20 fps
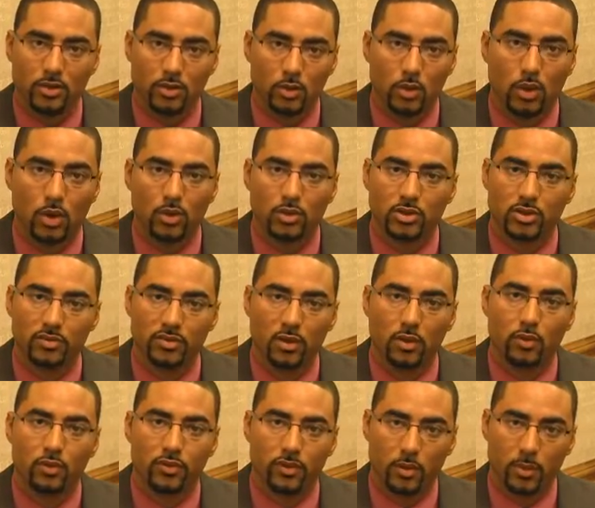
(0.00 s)
you all to
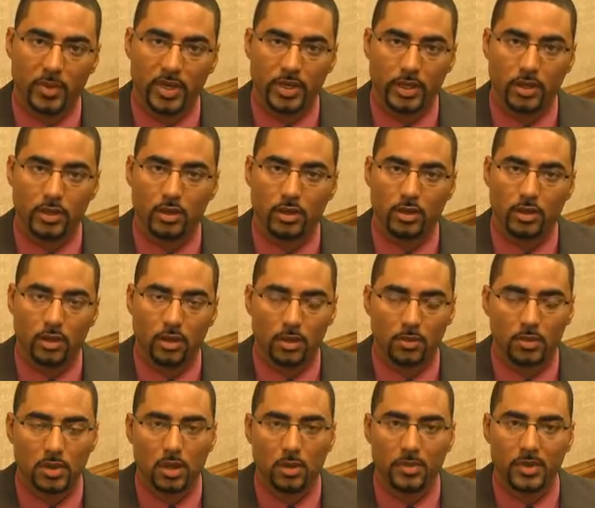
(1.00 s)
vote for me in the
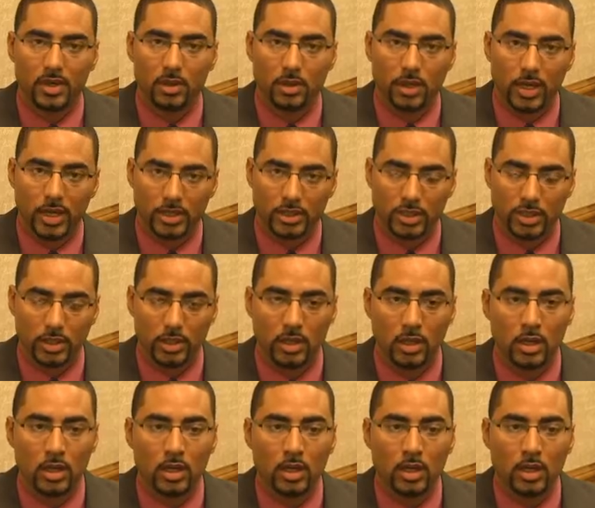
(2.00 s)
upcoming election,